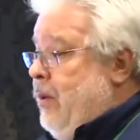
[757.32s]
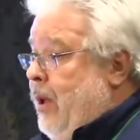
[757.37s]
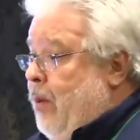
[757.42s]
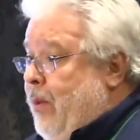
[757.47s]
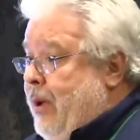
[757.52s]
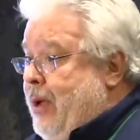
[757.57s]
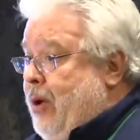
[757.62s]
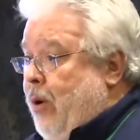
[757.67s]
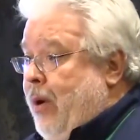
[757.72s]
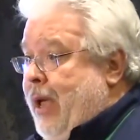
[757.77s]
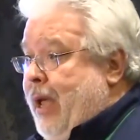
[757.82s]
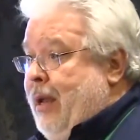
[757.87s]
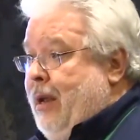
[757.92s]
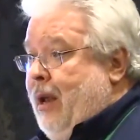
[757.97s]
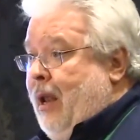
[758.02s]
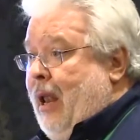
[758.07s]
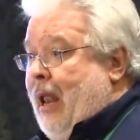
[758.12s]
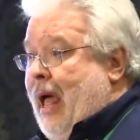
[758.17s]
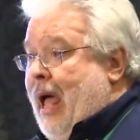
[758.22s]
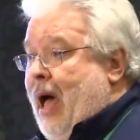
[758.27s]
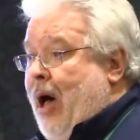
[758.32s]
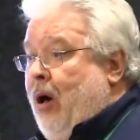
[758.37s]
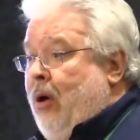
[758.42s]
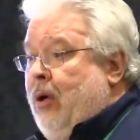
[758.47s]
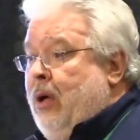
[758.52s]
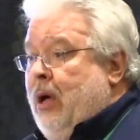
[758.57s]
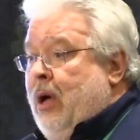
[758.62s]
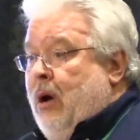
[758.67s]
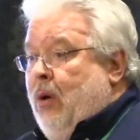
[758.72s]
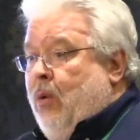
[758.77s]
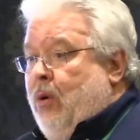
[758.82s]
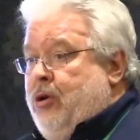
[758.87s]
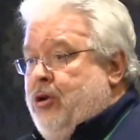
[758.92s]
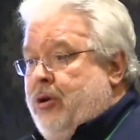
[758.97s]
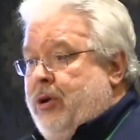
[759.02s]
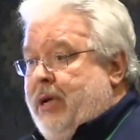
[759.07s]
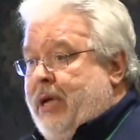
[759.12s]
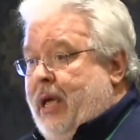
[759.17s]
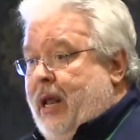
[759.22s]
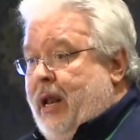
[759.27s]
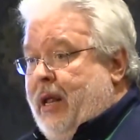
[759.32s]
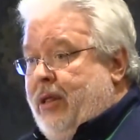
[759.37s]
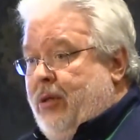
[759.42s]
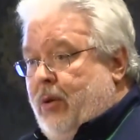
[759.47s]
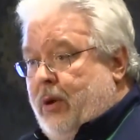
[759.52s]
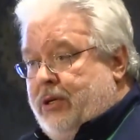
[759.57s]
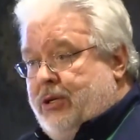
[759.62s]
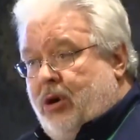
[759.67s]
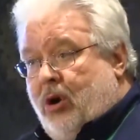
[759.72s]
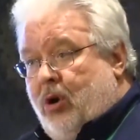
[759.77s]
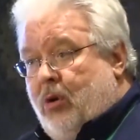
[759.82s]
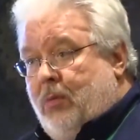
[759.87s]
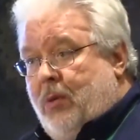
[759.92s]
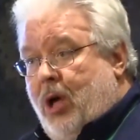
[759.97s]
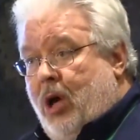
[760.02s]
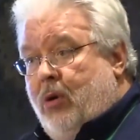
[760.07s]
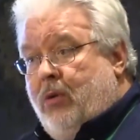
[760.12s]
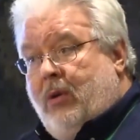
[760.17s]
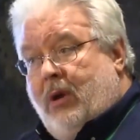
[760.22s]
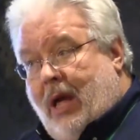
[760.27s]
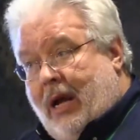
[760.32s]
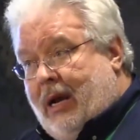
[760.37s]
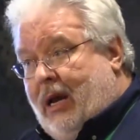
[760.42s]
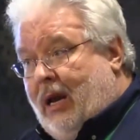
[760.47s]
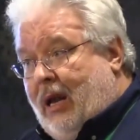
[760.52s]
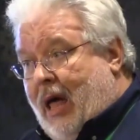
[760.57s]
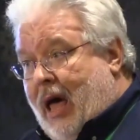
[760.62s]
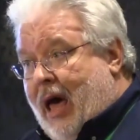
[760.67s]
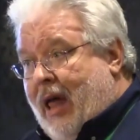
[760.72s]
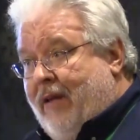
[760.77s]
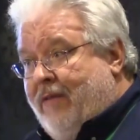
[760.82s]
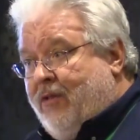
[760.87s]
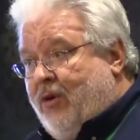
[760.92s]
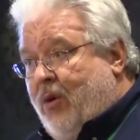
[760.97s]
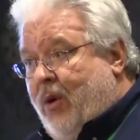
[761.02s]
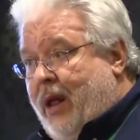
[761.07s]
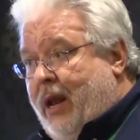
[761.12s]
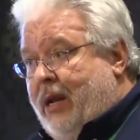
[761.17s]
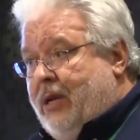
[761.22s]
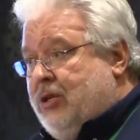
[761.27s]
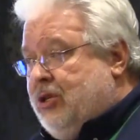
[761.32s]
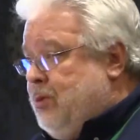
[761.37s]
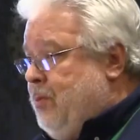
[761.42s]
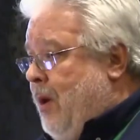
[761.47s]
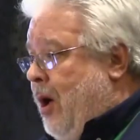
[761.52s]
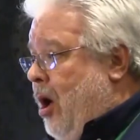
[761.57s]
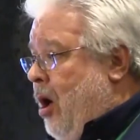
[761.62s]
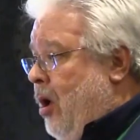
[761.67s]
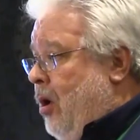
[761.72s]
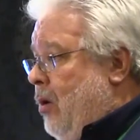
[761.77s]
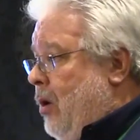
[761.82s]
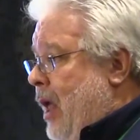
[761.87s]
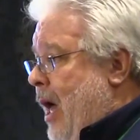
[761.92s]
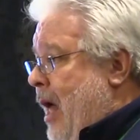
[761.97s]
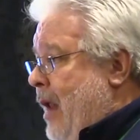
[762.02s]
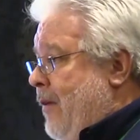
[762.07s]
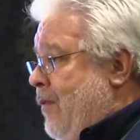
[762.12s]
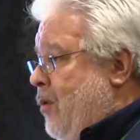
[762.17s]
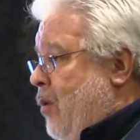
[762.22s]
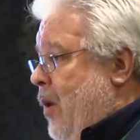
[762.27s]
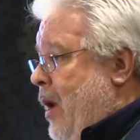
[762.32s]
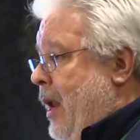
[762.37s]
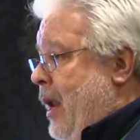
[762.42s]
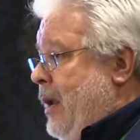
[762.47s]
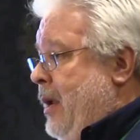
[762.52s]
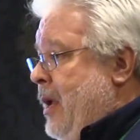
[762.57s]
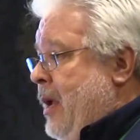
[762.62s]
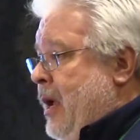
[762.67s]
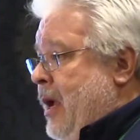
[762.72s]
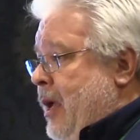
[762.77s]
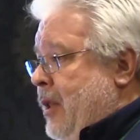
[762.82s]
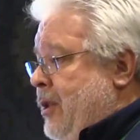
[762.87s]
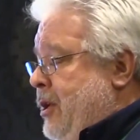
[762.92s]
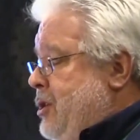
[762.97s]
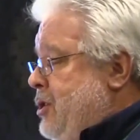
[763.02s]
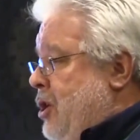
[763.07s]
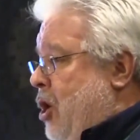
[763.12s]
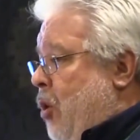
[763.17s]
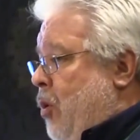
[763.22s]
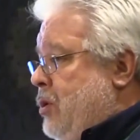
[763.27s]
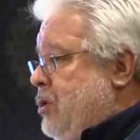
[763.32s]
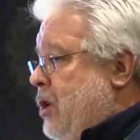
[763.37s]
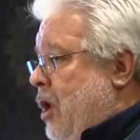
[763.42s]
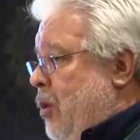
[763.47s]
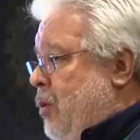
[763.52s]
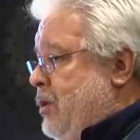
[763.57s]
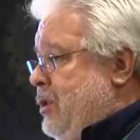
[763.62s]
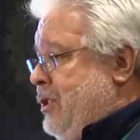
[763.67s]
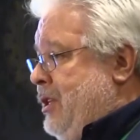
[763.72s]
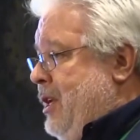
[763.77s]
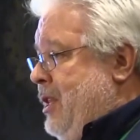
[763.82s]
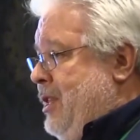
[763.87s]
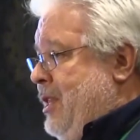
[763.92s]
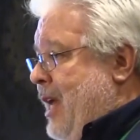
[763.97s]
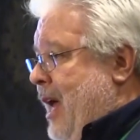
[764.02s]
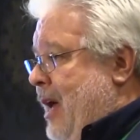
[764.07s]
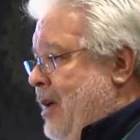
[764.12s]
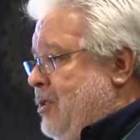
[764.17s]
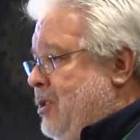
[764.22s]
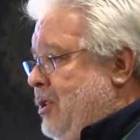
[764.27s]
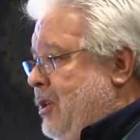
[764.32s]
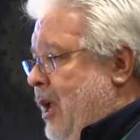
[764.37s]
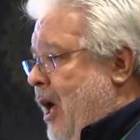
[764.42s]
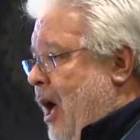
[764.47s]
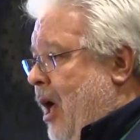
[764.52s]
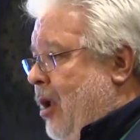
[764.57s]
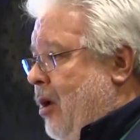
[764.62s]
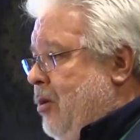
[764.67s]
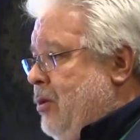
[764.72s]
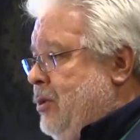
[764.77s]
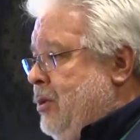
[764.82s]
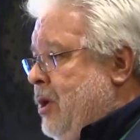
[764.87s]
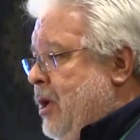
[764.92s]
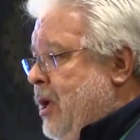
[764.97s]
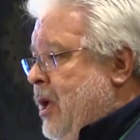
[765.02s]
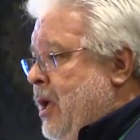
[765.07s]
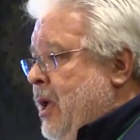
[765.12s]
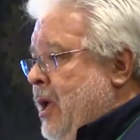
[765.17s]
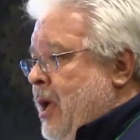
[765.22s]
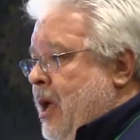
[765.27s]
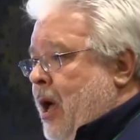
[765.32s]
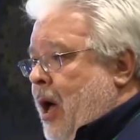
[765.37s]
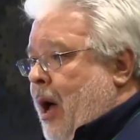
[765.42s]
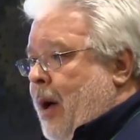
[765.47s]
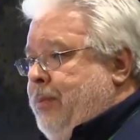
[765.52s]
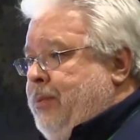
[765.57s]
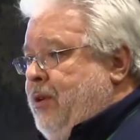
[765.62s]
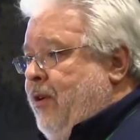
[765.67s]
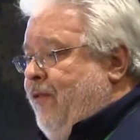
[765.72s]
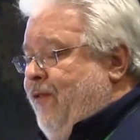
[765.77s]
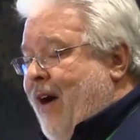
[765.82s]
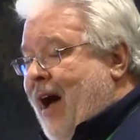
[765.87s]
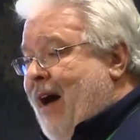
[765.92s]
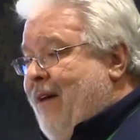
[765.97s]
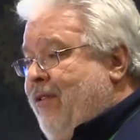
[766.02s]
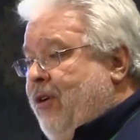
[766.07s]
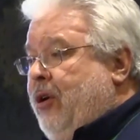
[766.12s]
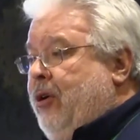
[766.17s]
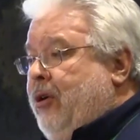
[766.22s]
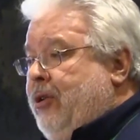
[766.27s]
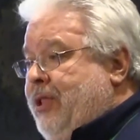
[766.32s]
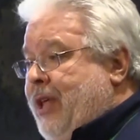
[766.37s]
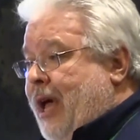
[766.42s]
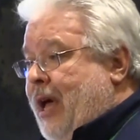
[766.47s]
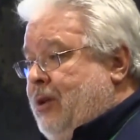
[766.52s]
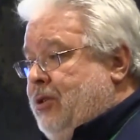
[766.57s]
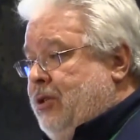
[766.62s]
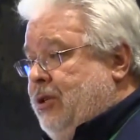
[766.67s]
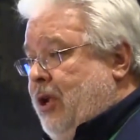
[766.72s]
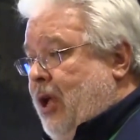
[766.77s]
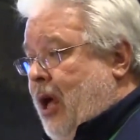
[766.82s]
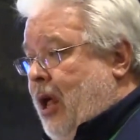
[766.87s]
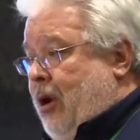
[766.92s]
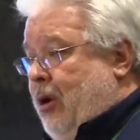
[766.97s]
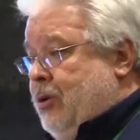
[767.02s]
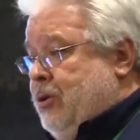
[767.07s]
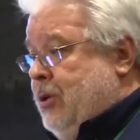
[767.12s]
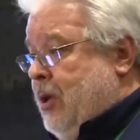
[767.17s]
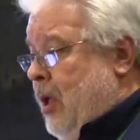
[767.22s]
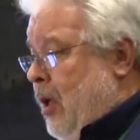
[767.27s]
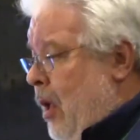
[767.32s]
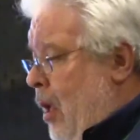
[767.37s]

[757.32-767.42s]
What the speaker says: that we go ahead and allow where you can get either a term loan, like a line of credit, small line of credit, and these go as low as $10,000 up to $500,000.